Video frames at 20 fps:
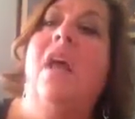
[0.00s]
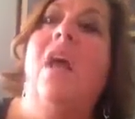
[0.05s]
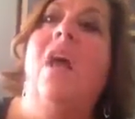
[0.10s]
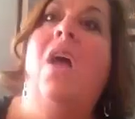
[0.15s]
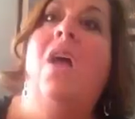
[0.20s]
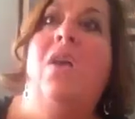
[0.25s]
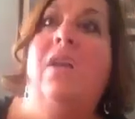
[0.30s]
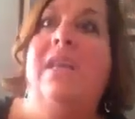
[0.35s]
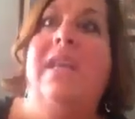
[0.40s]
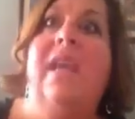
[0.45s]

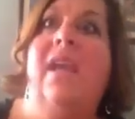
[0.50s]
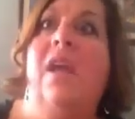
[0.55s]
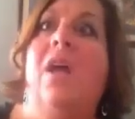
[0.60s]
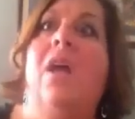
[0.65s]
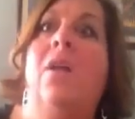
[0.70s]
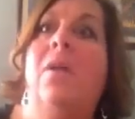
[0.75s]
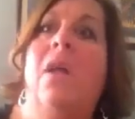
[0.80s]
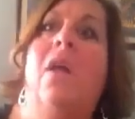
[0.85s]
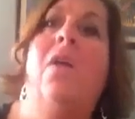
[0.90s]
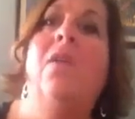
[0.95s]
oh, yeah,
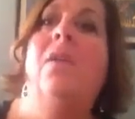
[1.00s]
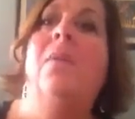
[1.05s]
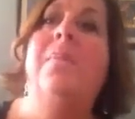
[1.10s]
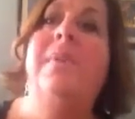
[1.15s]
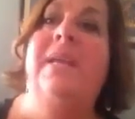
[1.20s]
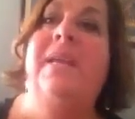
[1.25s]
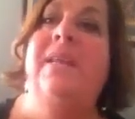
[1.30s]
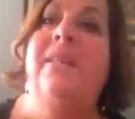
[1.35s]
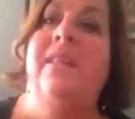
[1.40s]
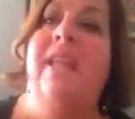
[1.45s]
I'll
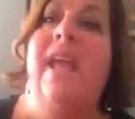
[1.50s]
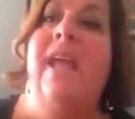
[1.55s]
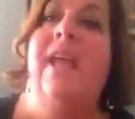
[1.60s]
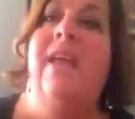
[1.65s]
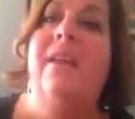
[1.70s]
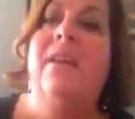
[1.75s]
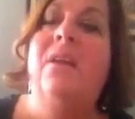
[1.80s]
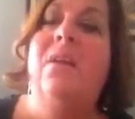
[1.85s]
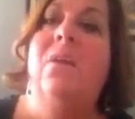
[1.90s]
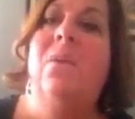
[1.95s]
be in
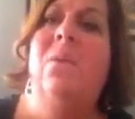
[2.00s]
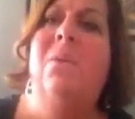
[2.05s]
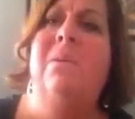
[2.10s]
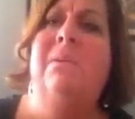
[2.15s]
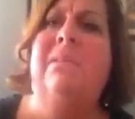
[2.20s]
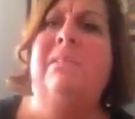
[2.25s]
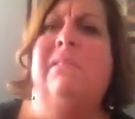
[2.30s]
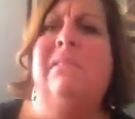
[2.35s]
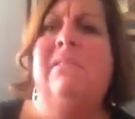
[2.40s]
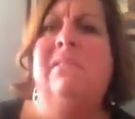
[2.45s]
that?
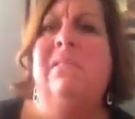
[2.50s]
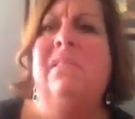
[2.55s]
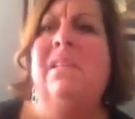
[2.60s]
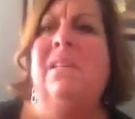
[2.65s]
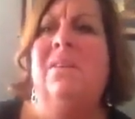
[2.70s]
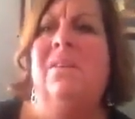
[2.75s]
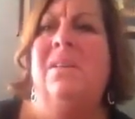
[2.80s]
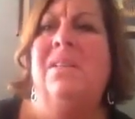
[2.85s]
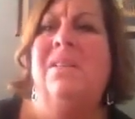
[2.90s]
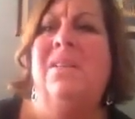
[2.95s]
Or, oh,
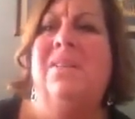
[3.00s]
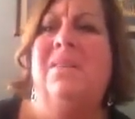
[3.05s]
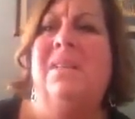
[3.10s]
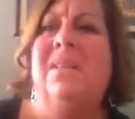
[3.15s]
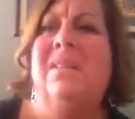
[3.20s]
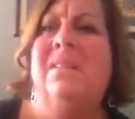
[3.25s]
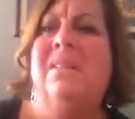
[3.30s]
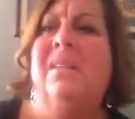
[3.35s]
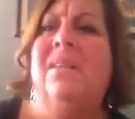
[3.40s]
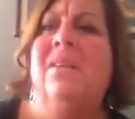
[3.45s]
no, I don't
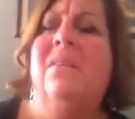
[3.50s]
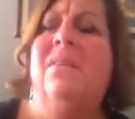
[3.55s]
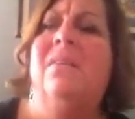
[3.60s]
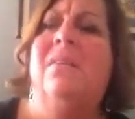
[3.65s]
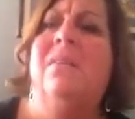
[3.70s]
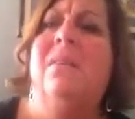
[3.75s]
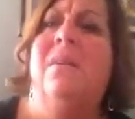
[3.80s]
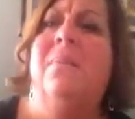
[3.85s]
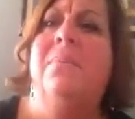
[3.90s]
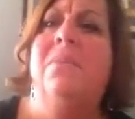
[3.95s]
think so.
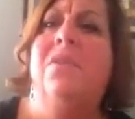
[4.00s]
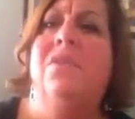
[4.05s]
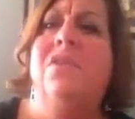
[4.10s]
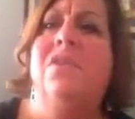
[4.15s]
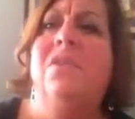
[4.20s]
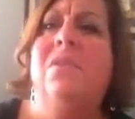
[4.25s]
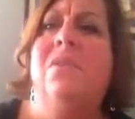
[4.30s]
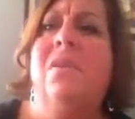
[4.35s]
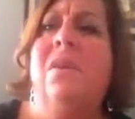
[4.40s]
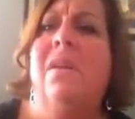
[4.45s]
Oh, I'm not
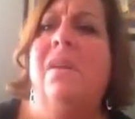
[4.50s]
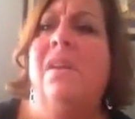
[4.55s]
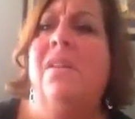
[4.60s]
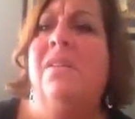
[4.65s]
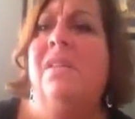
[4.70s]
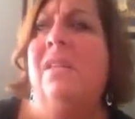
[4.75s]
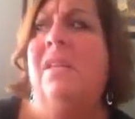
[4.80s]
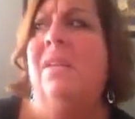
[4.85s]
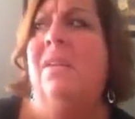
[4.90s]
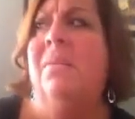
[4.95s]
sure. I
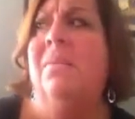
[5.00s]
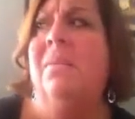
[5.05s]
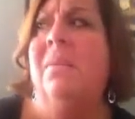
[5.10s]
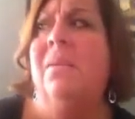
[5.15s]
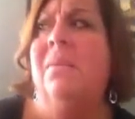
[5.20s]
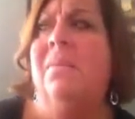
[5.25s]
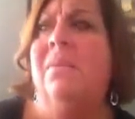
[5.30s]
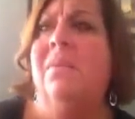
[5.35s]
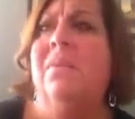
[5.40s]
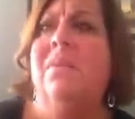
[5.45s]
don't think I
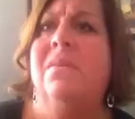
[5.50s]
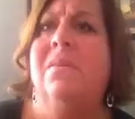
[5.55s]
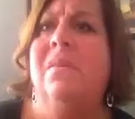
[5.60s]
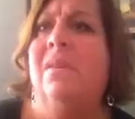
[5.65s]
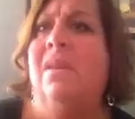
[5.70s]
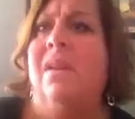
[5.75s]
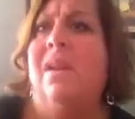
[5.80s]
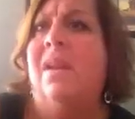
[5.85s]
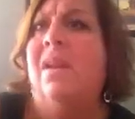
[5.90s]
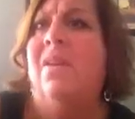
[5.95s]

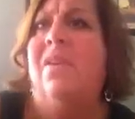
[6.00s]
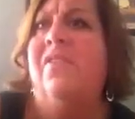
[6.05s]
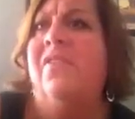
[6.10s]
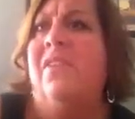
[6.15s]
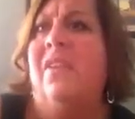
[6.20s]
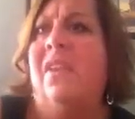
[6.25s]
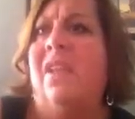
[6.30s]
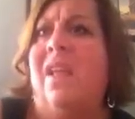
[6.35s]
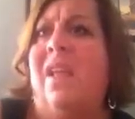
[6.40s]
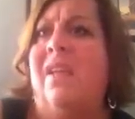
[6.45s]
don't know if
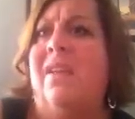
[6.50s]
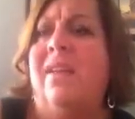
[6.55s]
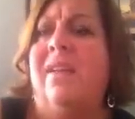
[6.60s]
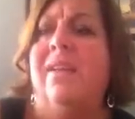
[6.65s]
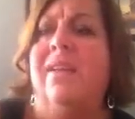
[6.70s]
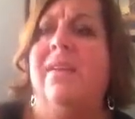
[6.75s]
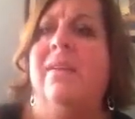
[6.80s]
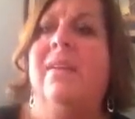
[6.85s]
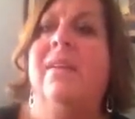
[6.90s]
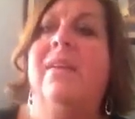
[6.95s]
I like
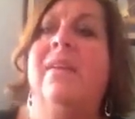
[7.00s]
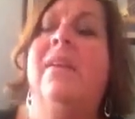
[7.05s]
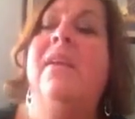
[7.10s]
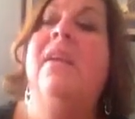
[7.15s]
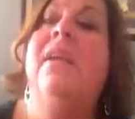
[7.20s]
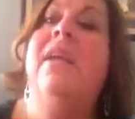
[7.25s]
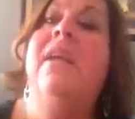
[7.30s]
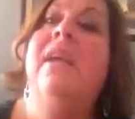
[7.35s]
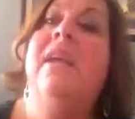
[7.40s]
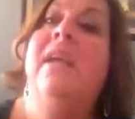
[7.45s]
it.
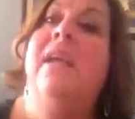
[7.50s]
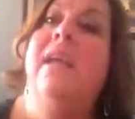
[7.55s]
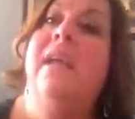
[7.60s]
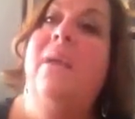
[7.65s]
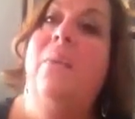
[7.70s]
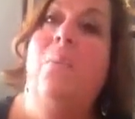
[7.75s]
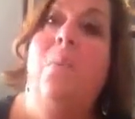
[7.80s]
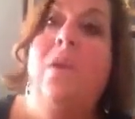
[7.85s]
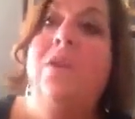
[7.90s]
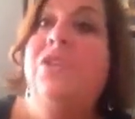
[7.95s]

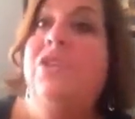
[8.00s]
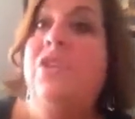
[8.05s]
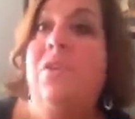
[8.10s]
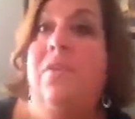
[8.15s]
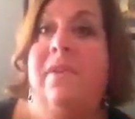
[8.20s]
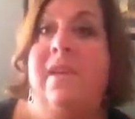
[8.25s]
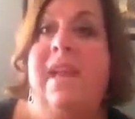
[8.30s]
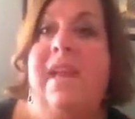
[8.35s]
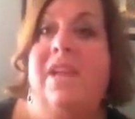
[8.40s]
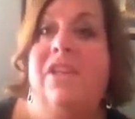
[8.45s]
What's your
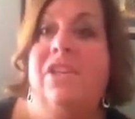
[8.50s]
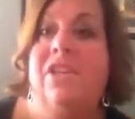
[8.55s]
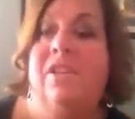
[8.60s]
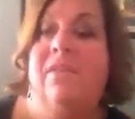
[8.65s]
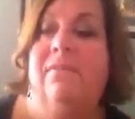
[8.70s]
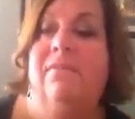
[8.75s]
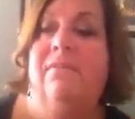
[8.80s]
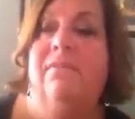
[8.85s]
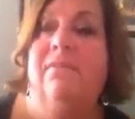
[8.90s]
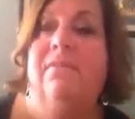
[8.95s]

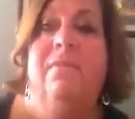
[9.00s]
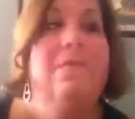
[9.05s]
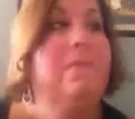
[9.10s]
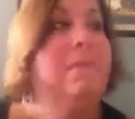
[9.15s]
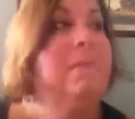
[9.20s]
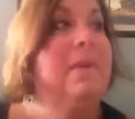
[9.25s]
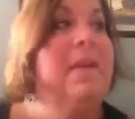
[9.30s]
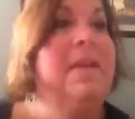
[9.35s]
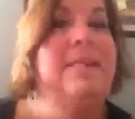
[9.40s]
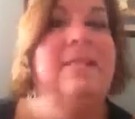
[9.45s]
reaction?
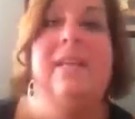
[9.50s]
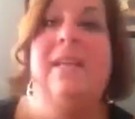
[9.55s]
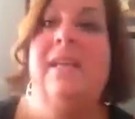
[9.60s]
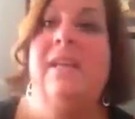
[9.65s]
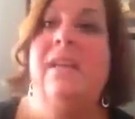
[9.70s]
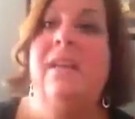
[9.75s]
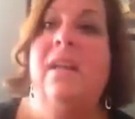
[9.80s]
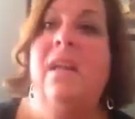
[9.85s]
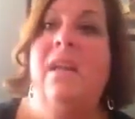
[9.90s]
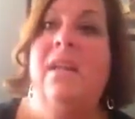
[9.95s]
Is
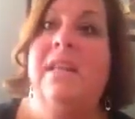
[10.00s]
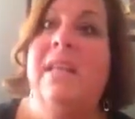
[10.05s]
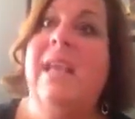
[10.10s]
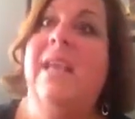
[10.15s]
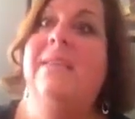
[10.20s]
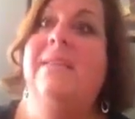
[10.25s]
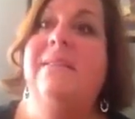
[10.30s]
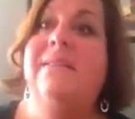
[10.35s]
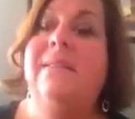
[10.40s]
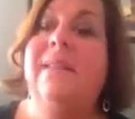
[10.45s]
it,
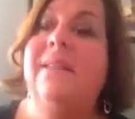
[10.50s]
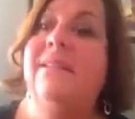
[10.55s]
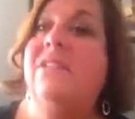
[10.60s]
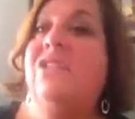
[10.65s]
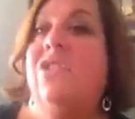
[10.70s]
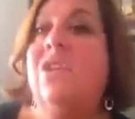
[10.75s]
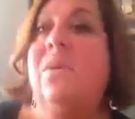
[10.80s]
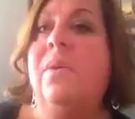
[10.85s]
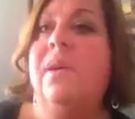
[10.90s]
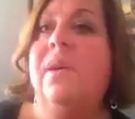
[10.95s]
yes, let's
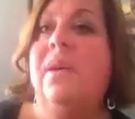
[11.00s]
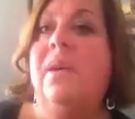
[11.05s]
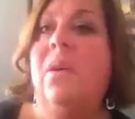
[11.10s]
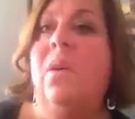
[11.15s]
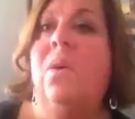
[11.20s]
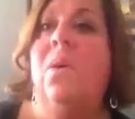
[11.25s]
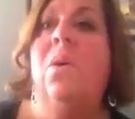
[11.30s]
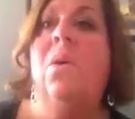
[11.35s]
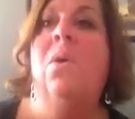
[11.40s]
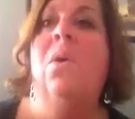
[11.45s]
do it?
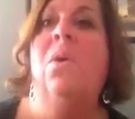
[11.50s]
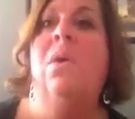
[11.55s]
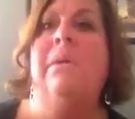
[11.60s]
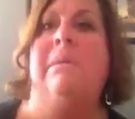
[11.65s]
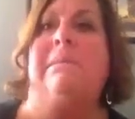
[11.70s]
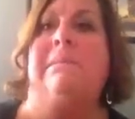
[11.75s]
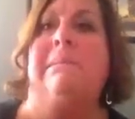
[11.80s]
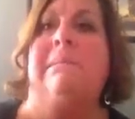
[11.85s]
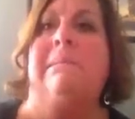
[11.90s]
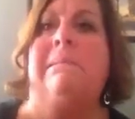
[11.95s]
Or,
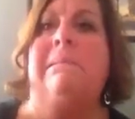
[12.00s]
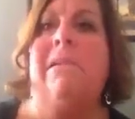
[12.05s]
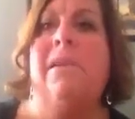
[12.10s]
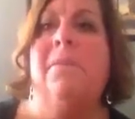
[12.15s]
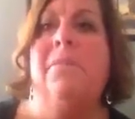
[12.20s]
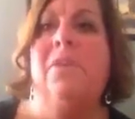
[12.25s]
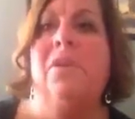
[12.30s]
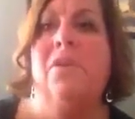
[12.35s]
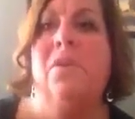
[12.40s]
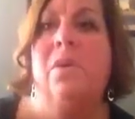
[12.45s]
oh,
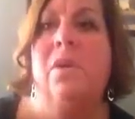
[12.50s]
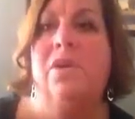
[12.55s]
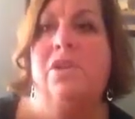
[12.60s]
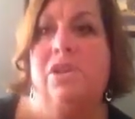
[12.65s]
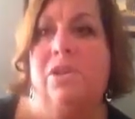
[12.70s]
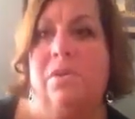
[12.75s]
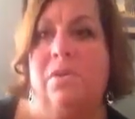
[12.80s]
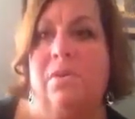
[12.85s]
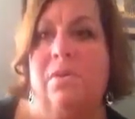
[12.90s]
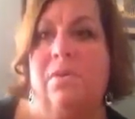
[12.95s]
I'm not quite
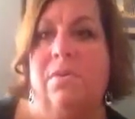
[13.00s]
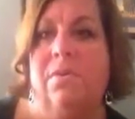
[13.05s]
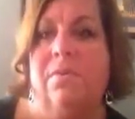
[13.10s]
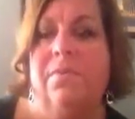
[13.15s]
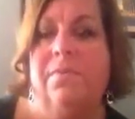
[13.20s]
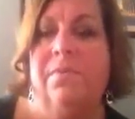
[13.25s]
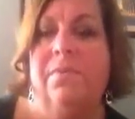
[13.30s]
sure.